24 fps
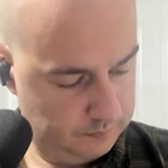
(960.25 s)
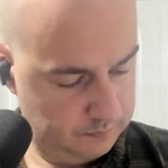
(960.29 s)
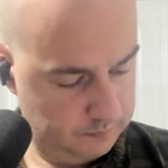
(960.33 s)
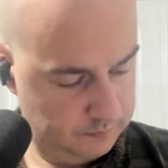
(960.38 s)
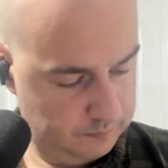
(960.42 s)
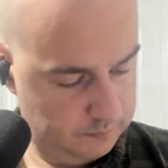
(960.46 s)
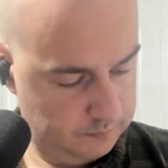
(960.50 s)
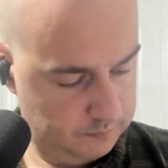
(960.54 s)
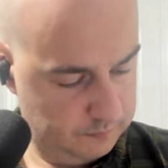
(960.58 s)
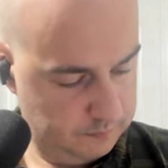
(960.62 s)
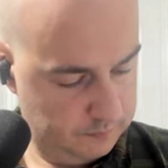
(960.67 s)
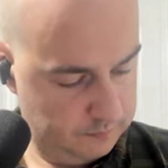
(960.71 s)

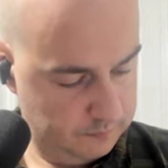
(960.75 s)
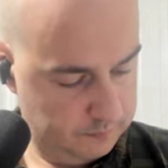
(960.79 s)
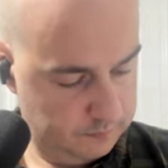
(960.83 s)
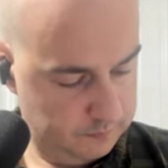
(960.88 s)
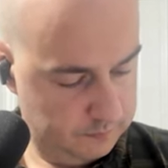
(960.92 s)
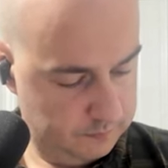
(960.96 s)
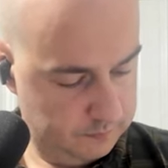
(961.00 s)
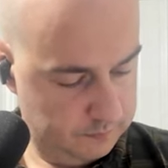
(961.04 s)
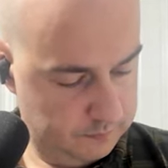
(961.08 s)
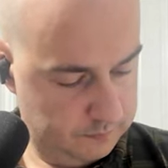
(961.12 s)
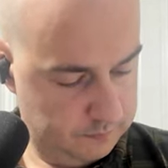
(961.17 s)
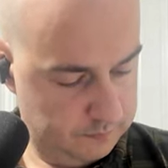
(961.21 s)

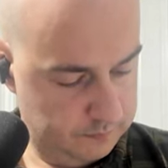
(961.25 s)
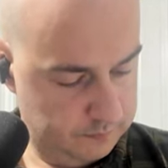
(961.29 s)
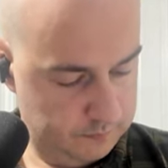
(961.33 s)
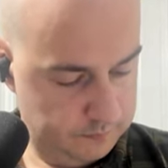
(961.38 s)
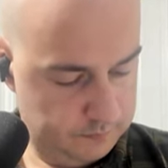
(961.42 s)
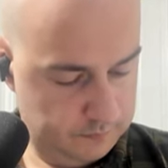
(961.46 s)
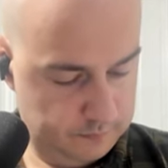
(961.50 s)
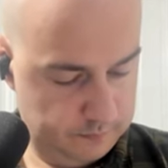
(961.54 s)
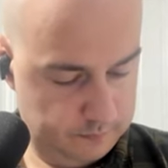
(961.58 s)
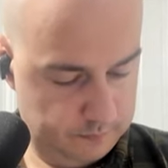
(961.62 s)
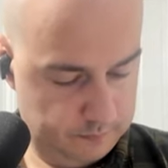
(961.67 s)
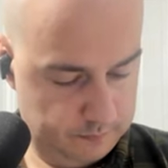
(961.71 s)

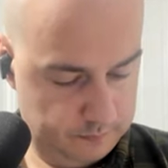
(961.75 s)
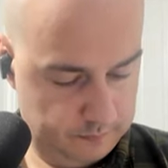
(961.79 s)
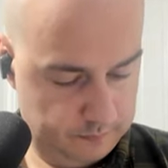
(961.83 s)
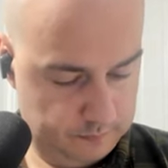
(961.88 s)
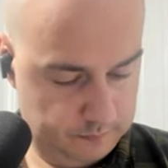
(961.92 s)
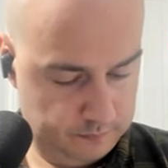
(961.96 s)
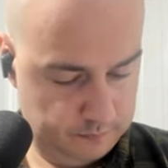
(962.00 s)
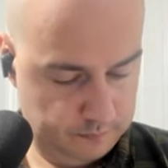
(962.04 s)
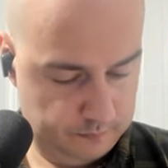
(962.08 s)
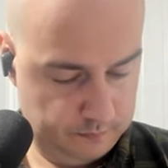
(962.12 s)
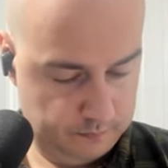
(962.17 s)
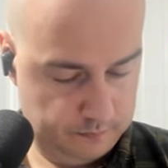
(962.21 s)

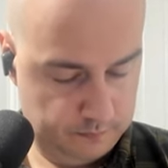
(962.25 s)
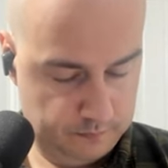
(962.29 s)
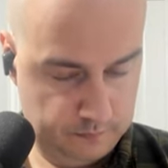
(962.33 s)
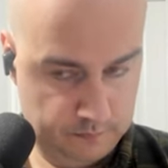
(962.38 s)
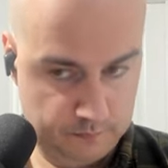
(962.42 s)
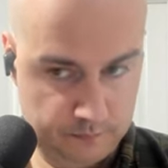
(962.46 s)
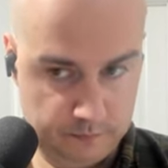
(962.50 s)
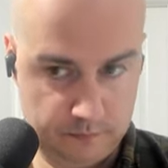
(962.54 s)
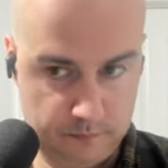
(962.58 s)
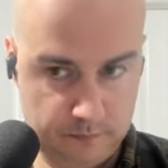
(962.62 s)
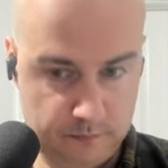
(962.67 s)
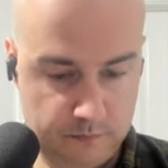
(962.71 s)

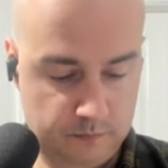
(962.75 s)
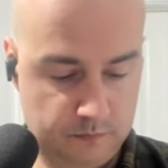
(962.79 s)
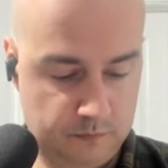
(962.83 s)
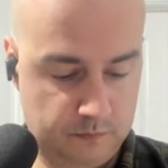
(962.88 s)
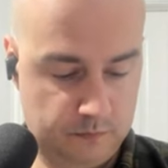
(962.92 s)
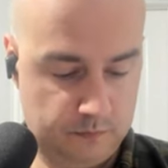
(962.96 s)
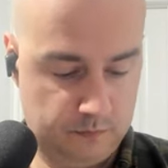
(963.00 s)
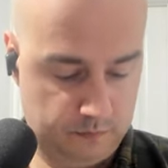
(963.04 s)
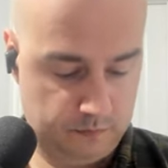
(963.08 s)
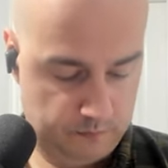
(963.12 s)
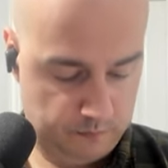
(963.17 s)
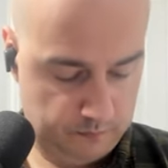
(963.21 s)

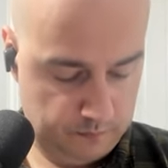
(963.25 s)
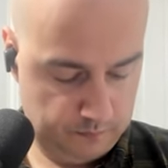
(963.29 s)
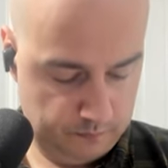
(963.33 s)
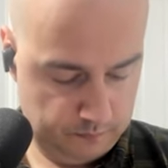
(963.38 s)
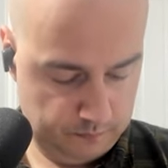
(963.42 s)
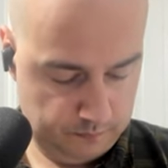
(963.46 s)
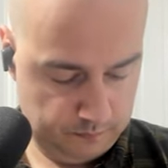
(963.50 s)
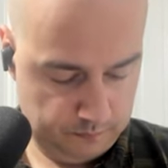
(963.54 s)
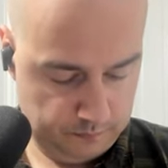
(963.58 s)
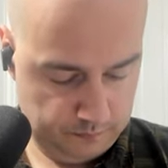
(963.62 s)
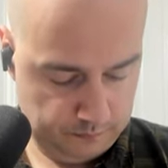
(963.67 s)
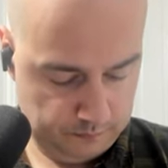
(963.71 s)

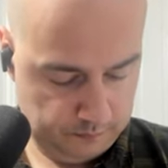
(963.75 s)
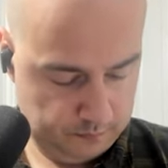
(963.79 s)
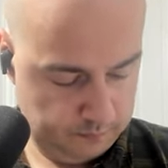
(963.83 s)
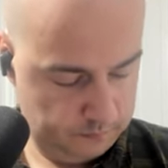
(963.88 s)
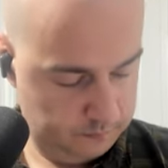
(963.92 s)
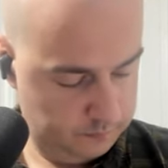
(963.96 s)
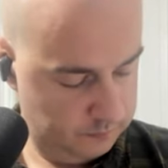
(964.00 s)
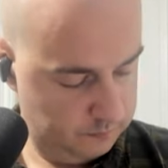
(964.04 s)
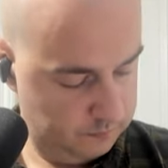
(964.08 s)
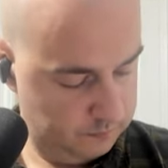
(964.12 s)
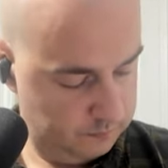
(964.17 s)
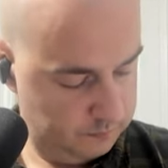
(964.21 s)

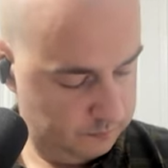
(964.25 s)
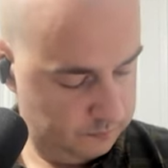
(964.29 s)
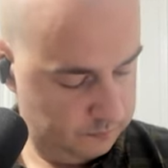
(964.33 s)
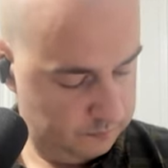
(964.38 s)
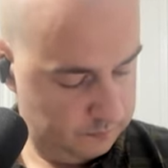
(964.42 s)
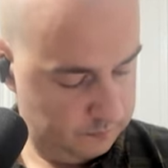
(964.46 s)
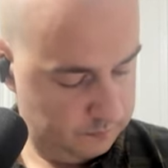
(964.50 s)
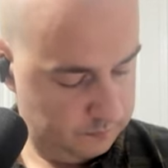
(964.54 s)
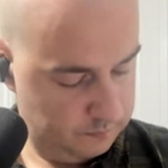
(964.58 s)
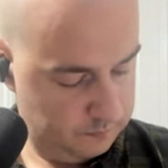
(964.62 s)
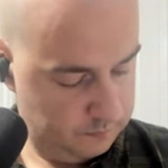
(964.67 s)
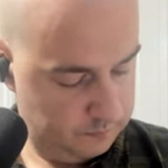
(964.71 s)

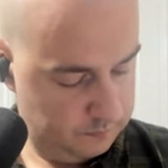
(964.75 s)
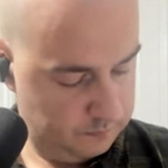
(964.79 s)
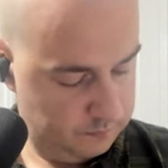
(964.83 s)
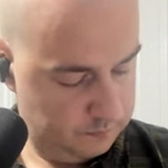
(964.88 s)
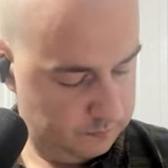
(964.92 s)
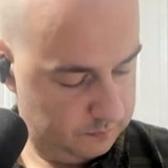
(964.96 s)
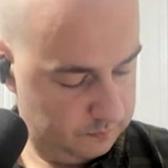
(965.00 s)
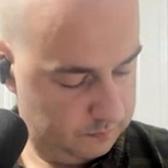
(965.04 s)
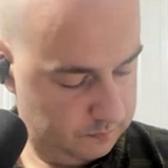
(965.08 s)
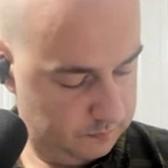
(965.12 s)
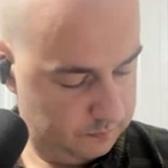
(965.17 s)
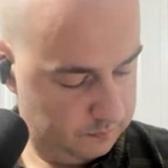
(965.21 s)

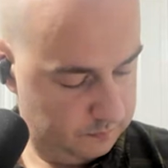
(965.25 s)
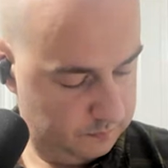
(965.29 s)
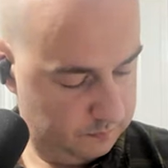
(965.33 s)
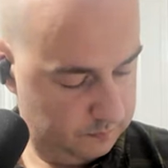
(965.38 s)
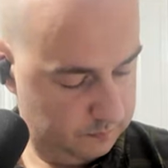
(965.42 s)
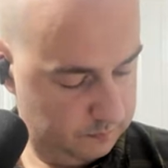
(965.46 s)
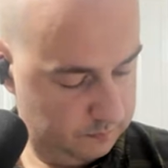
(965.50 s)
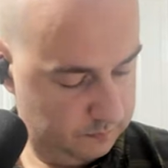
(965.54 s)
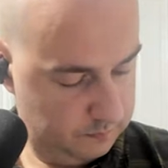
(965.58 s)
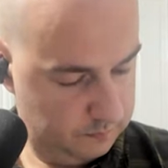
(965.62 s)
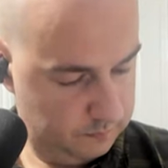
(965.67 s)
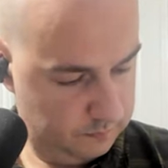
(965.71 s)

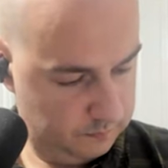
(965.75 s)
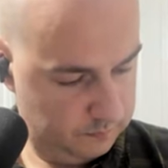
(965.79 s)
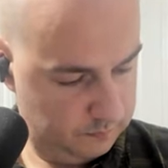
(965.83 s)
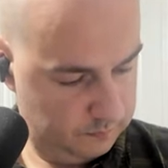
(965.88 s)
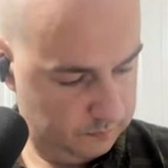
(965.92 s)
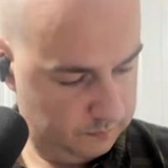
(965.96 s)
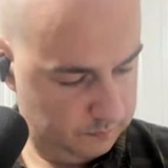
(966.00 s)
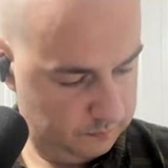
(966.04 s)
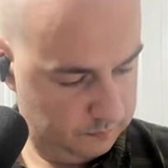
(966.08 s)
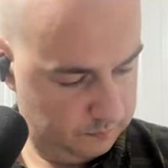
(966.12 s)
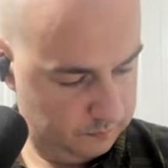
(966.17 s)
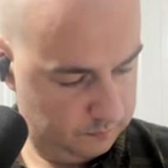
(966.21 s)

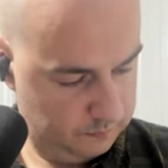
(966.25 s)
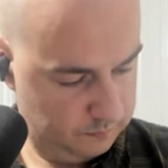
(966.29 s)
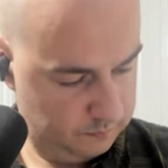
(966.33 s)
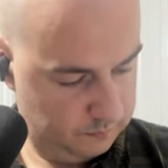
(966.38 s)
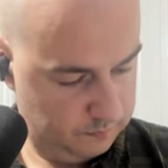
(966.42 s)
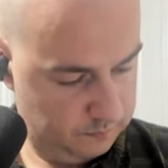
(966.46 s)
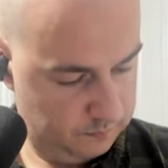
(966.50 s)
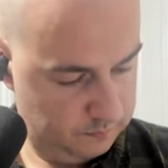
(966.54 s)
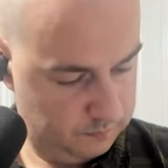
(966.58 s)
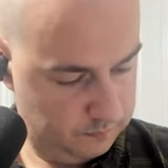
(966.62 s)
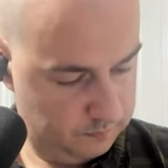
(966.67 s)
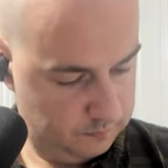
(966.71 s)

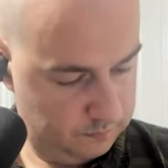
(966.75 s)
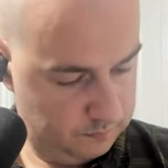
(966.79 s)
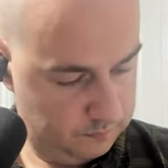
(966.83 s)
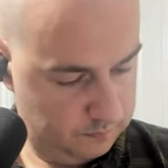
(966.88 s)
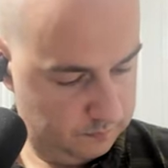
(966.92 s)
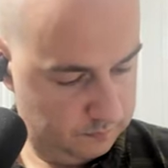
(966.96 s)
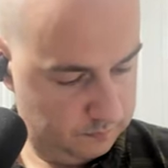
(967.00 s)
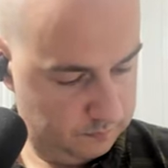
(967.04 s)
(silent)